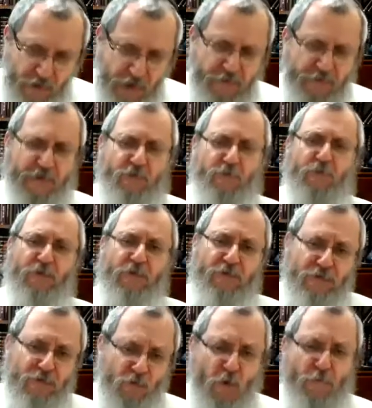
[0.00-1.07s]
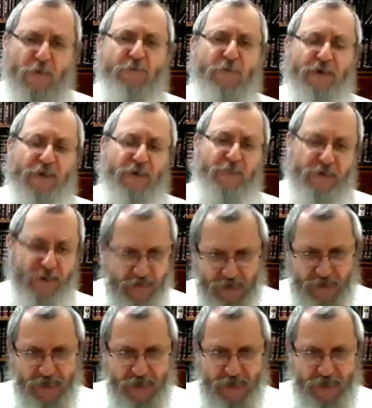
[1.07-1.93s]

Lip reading: and then we'll warm up a little bit.